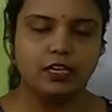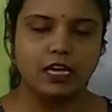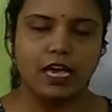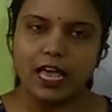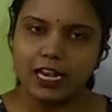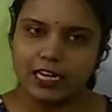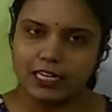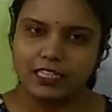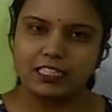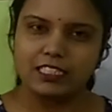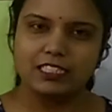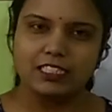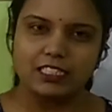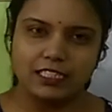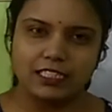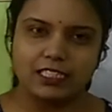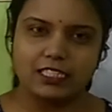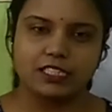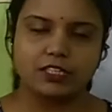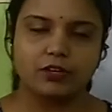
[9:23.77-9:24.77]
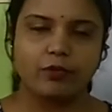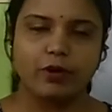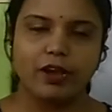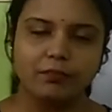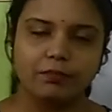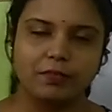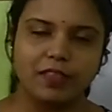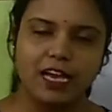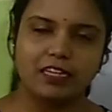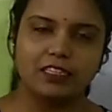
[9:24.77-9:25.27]
I'll
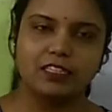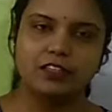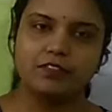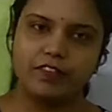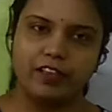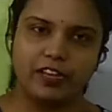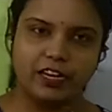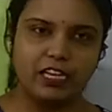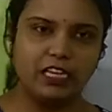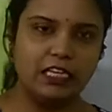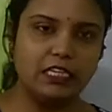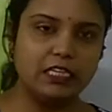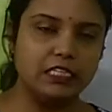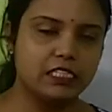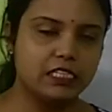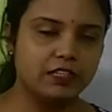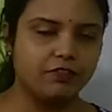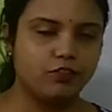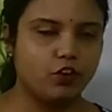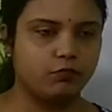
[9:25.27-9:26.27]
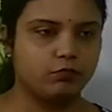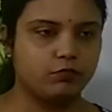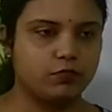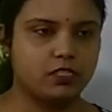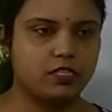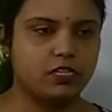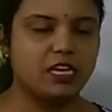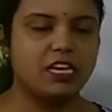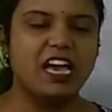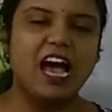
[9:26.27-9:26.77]
describe that in very easy
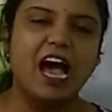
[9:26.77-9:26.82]
forms.